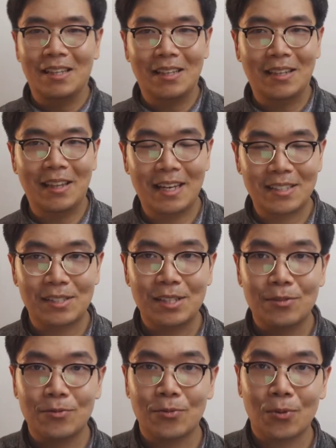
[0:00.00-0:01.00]
That's
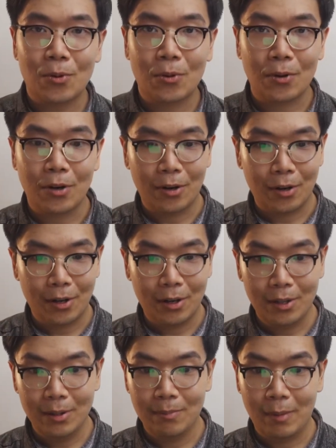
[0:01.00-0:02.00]
it for
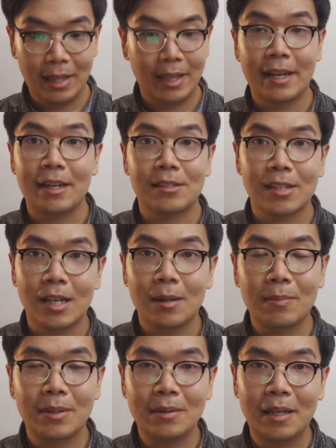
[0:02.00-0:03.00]
my lighting
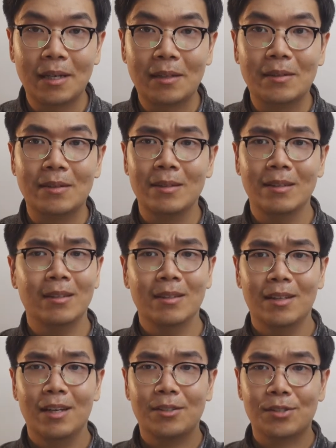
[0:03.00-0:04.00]
setup, and
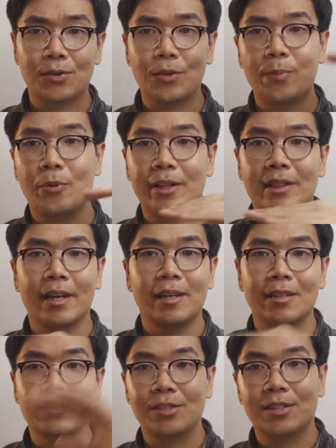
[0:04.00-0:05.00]
yeah, just 3-point
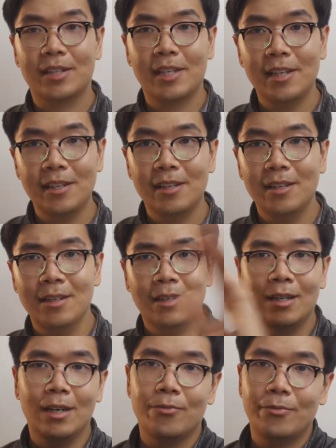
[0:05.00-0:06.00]
lighting, just a key,
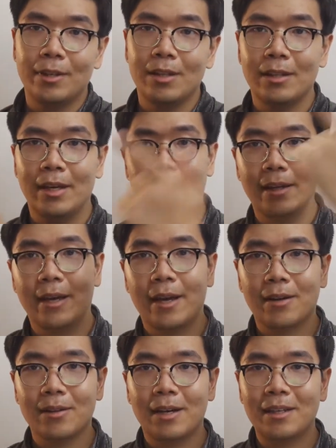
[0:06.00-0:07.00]
a fill, and a
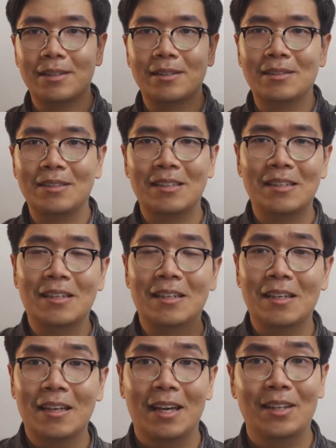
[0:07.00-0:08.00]
hair light, and